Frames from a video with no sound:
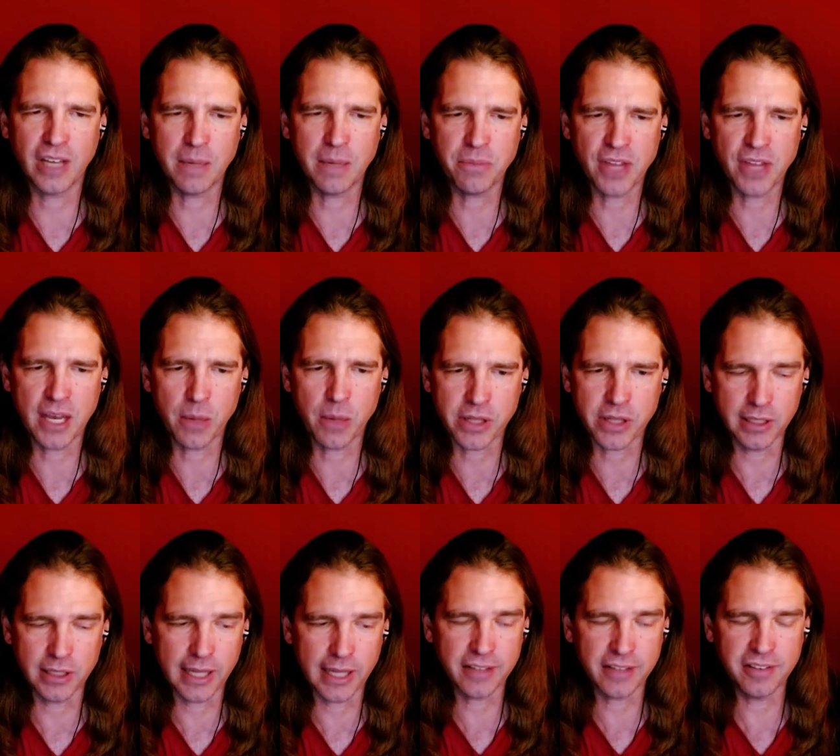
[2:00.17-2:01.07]
thing with the
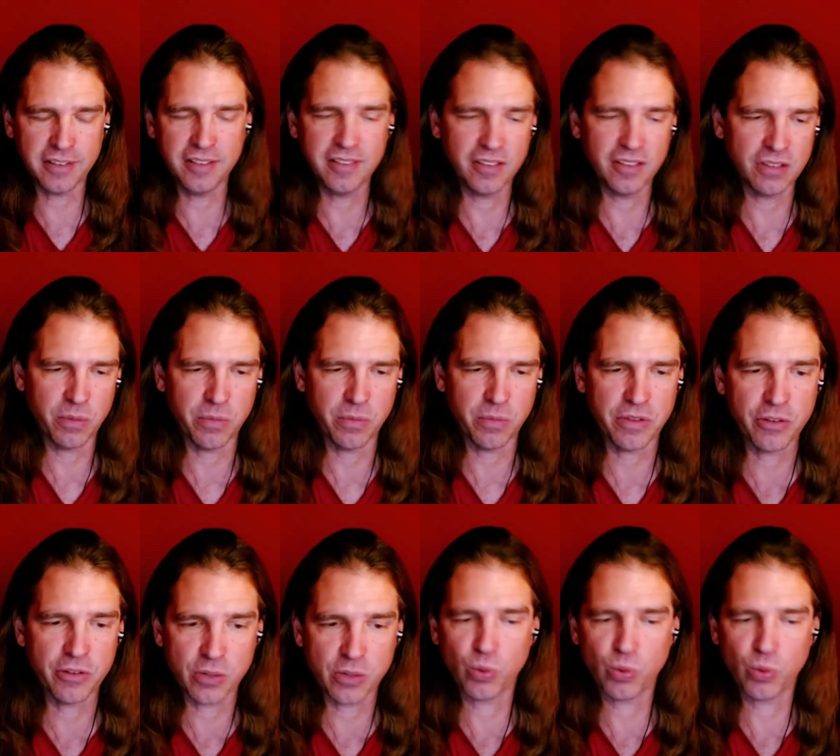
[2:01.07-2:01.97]
legacy system. There's
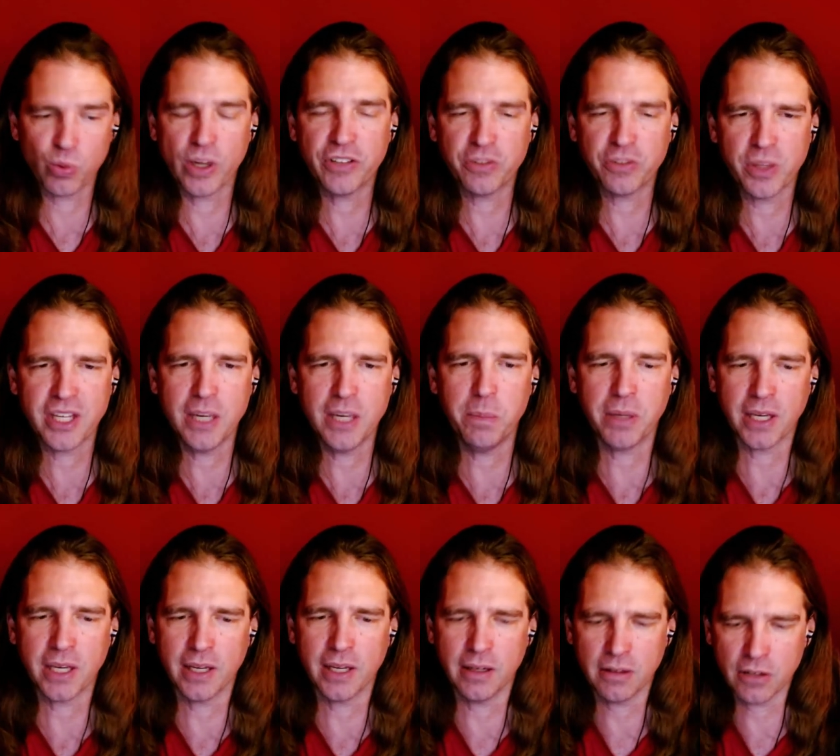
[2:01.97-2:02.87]
a risk with keeping
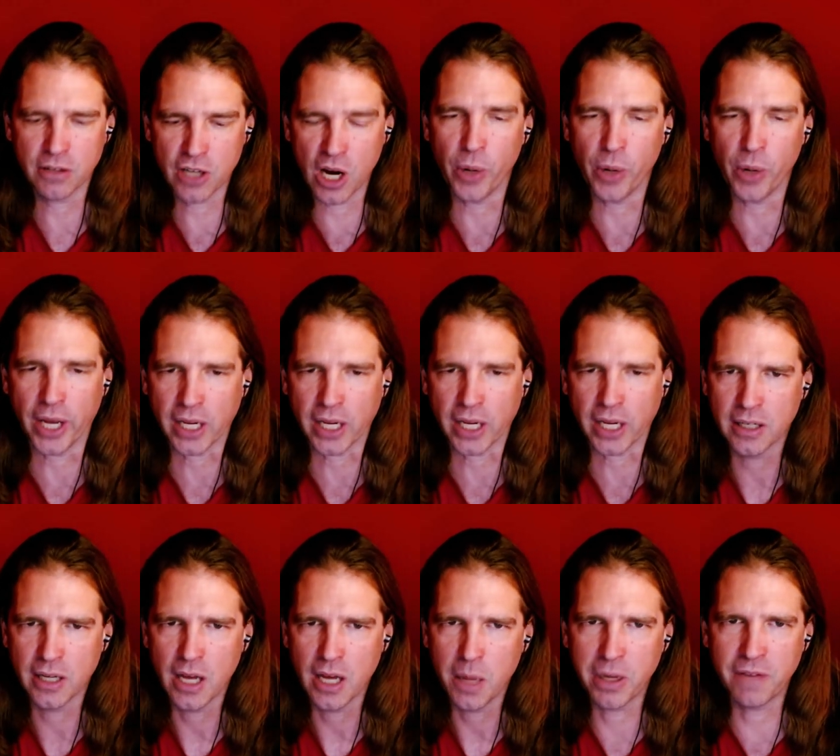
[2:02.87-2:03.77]
it going.
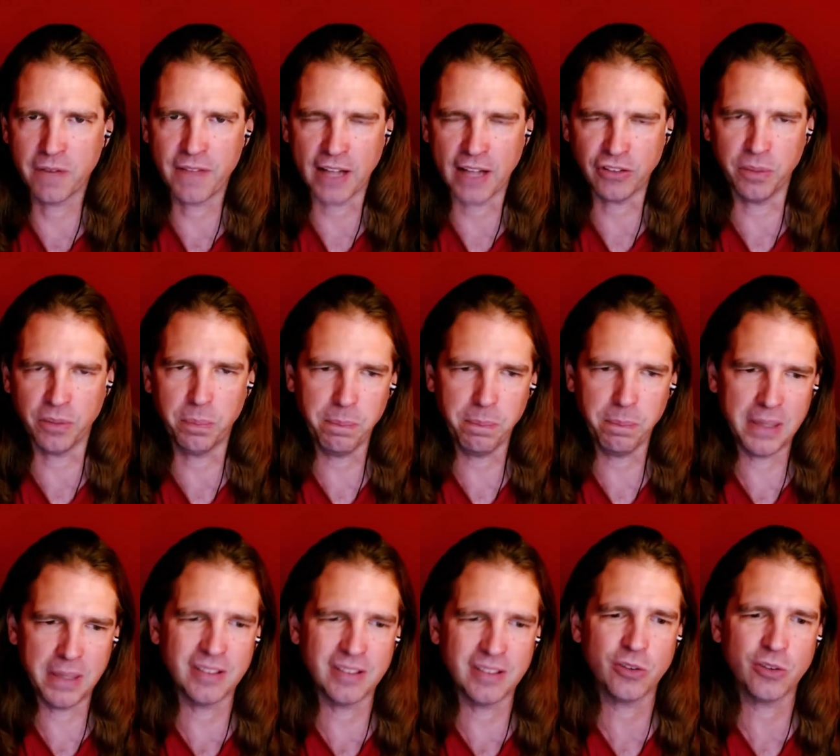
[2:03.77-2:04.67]
But if that's a
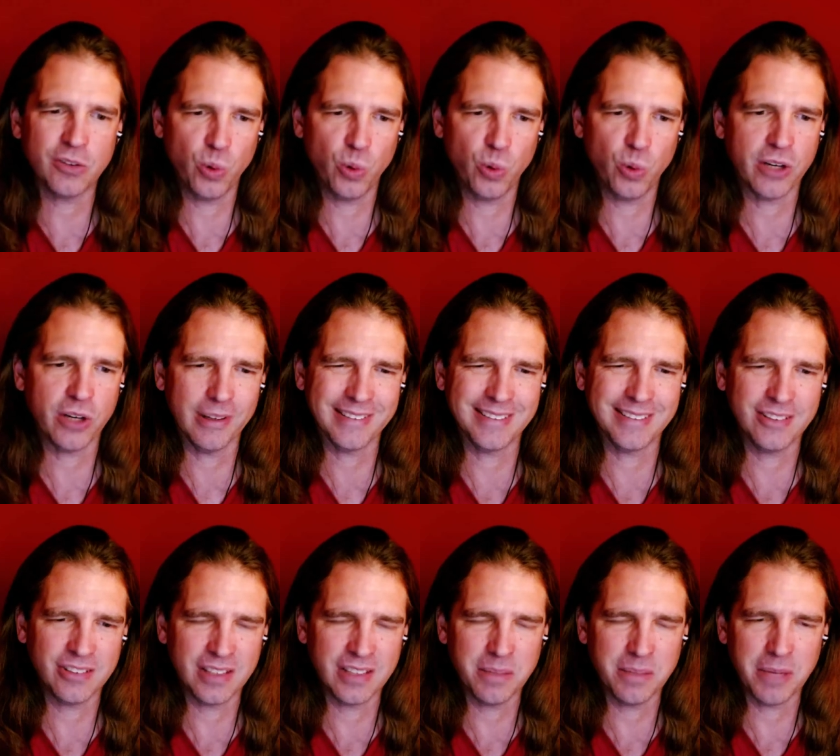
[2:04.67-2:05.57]
business-critical
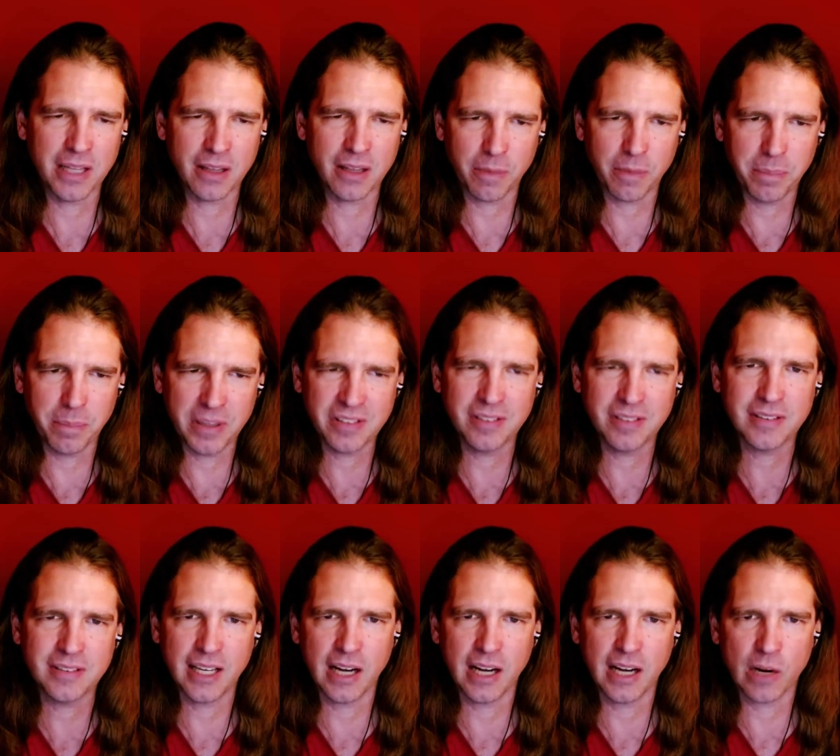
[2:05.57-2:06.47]
system and our business
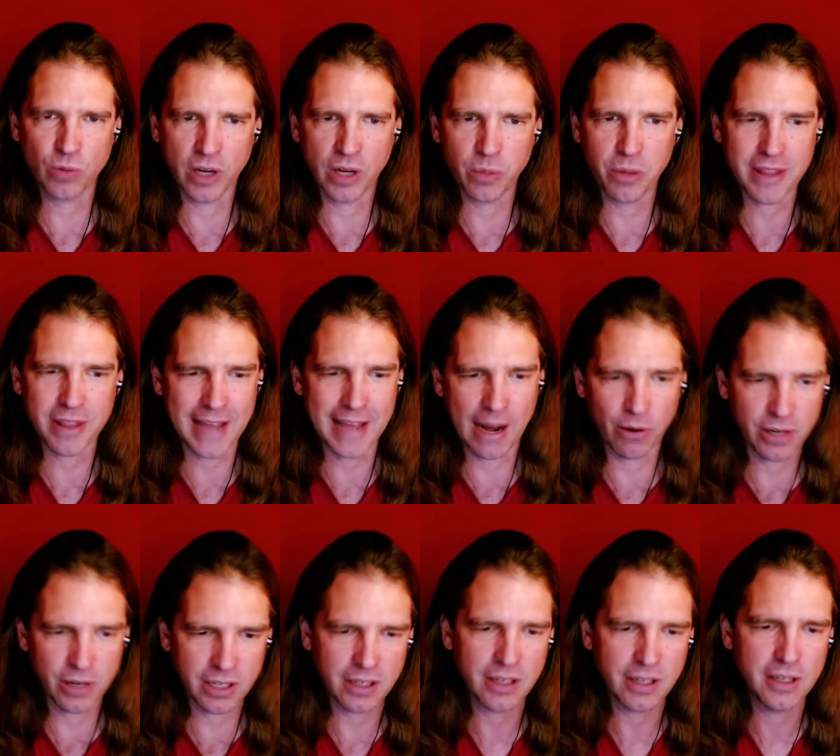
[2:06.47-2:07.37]
cannot run without
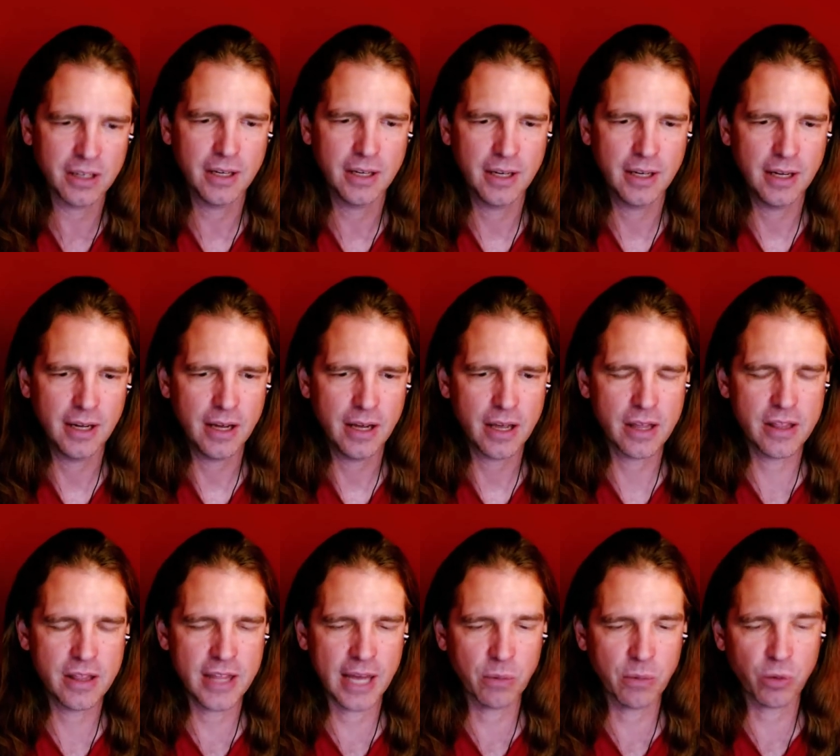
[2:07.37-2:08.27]
it,
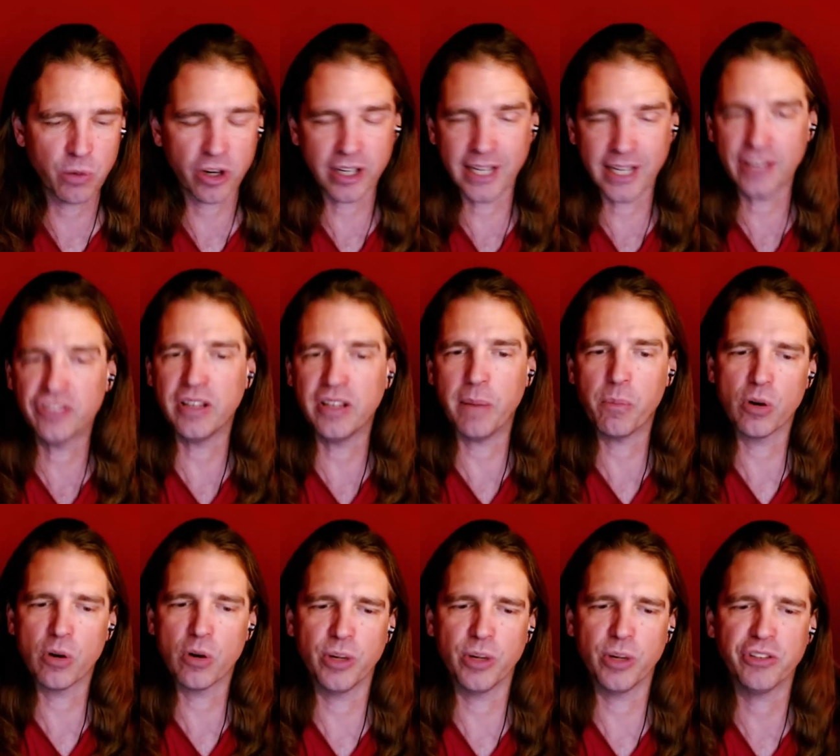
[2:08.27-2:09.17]
then we're going to accept
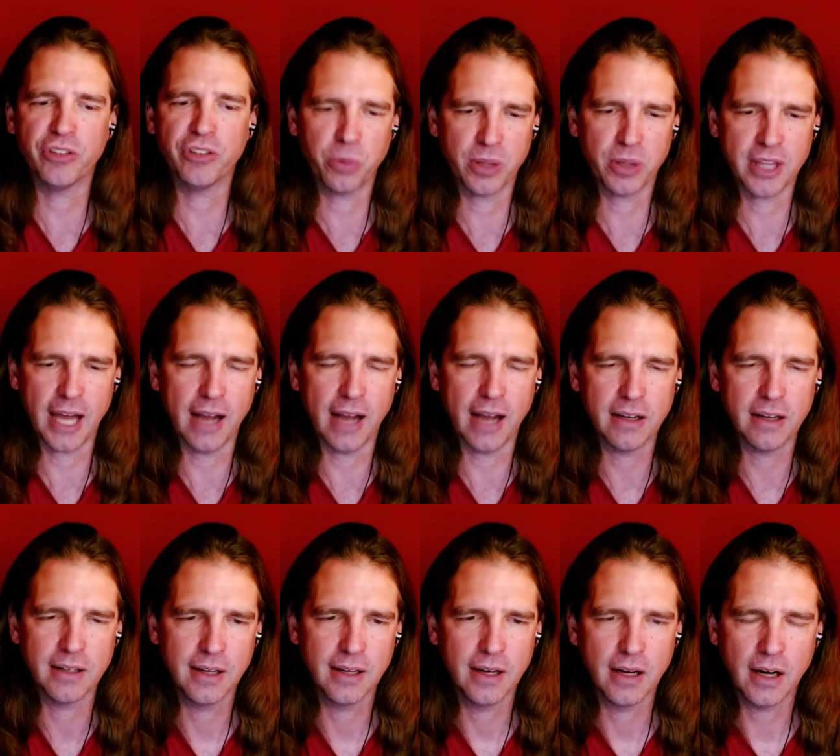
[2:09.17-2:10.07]
more risk with that.
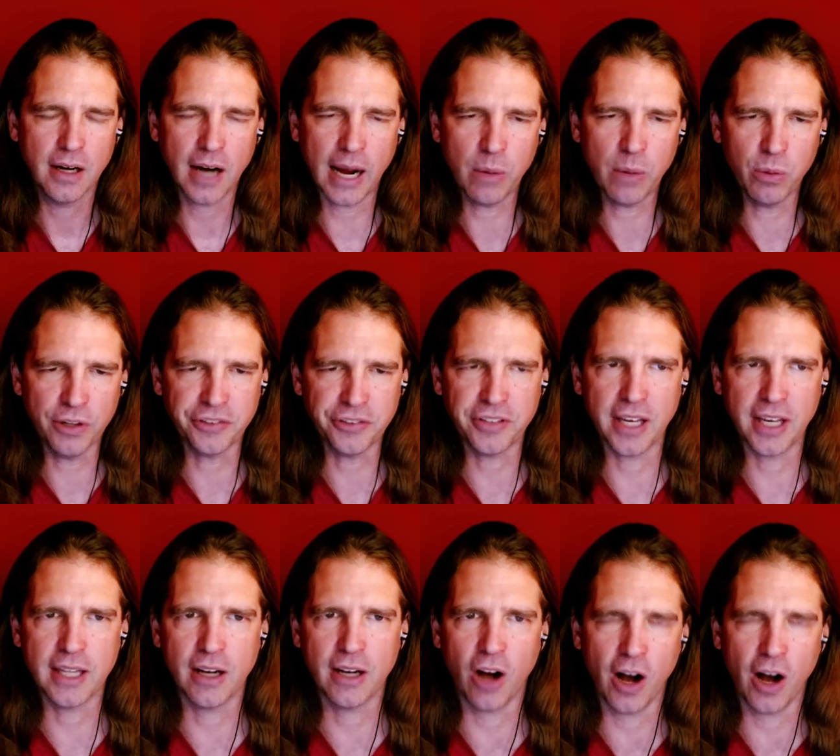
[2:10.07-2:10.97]
I will say
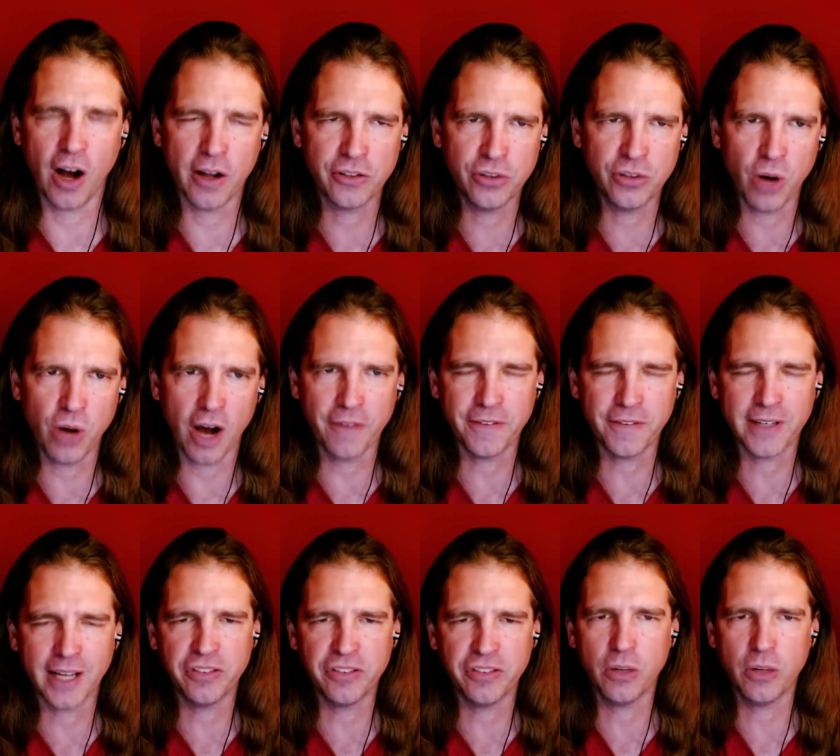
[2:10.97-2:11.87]
that too often I
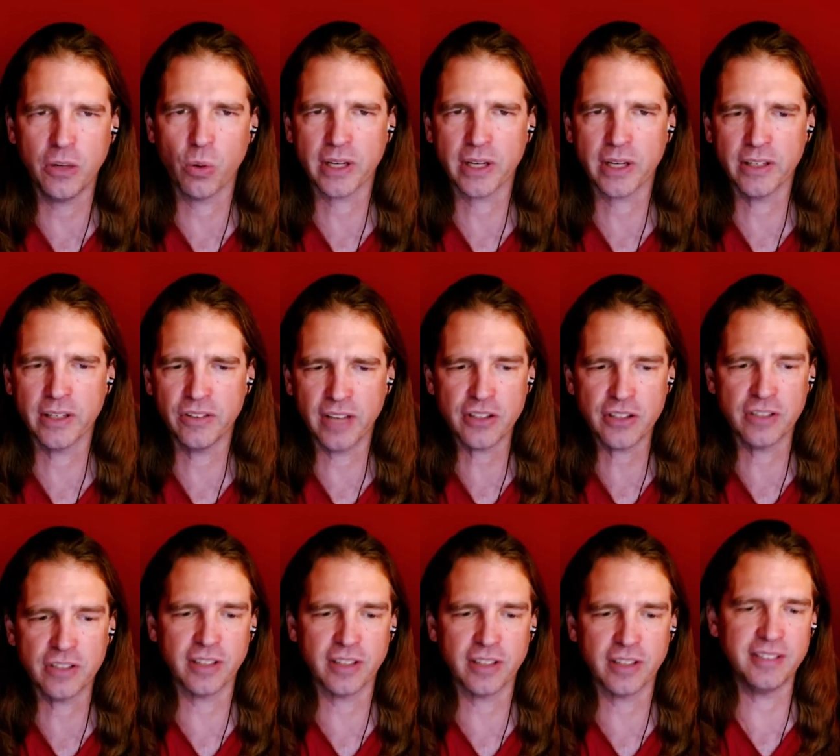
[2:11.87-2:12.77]
see
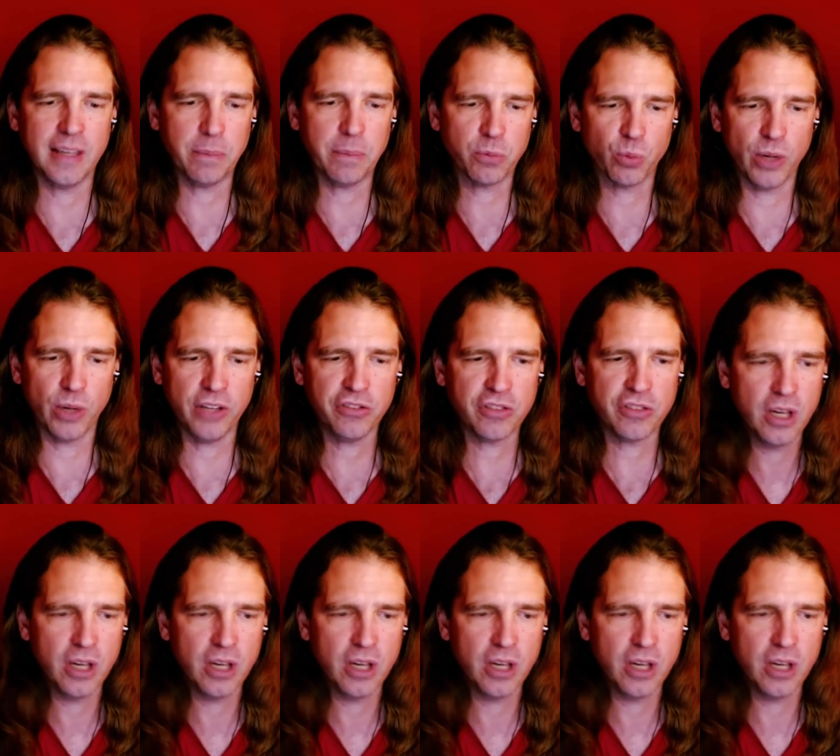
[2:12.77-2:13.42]
organizations accept risk